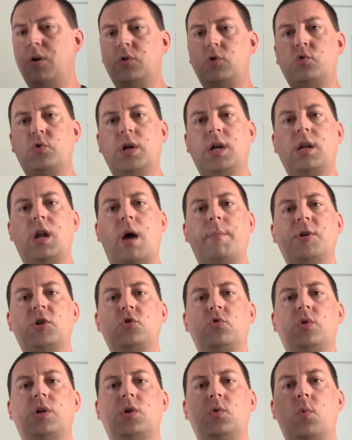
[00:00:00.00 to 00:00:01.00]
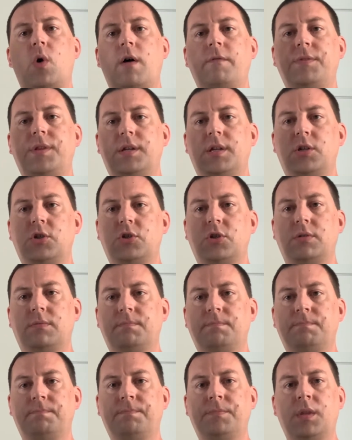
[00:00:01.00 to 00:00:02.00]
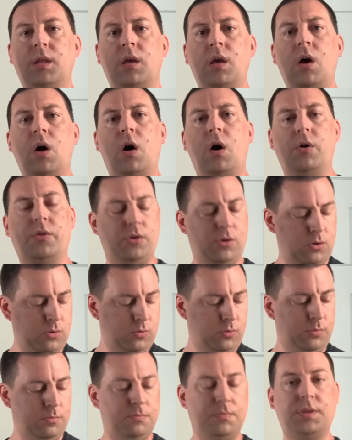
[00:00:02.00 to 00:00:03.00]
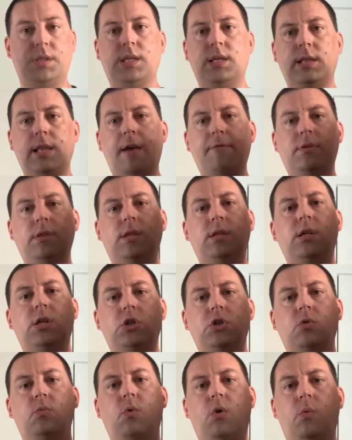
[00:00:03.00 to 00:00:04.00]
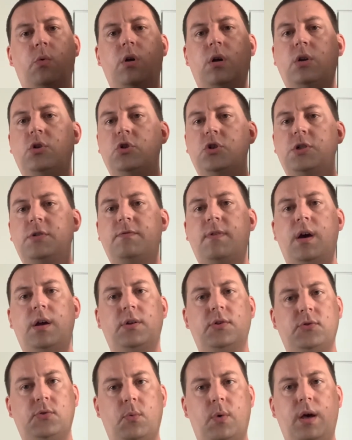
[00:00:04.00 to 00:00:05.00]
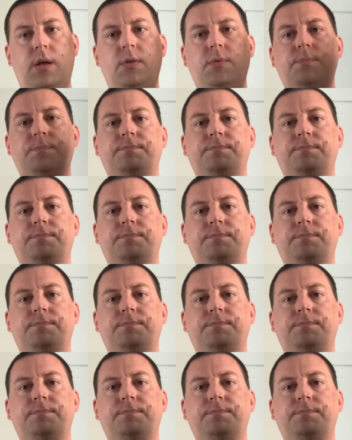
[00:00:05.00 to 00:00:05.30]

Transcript: Trigonometry 12th edition, although the 11th edition will work just fine as well.